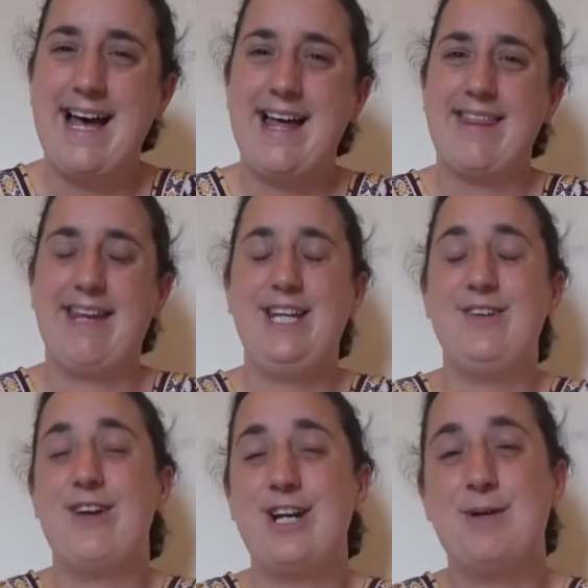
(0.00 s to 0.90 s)
Thank you
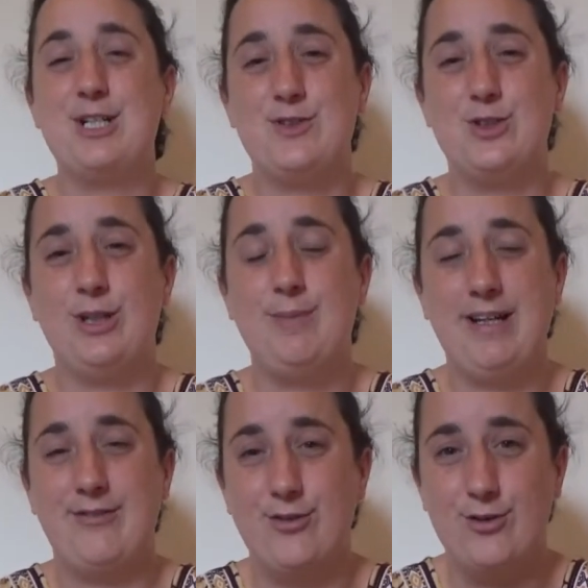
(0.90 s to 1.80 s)
very much for joining me
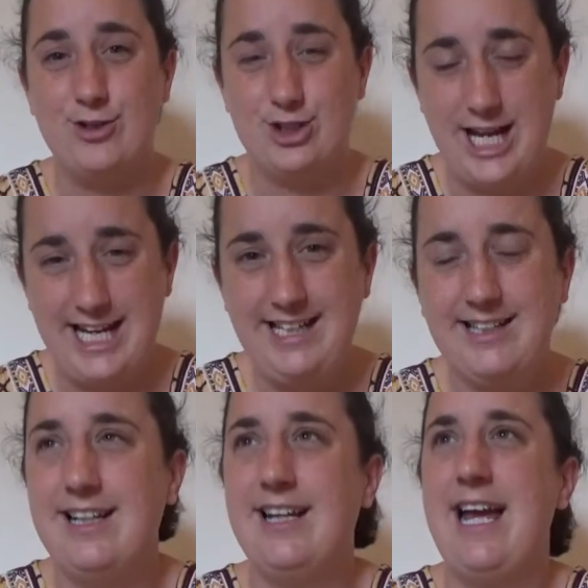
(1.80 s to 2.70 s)
for J,
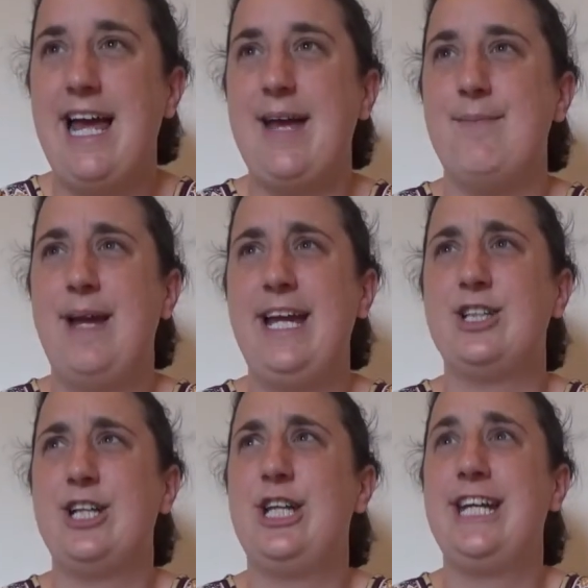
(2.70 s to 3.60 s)

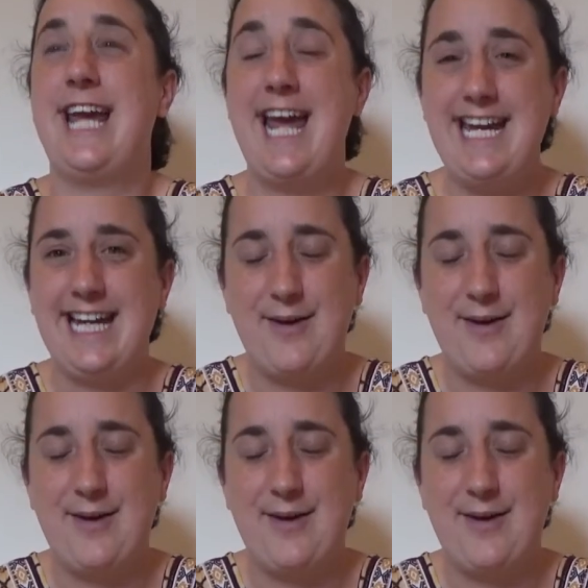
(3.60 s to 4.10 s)
H-I-J-K.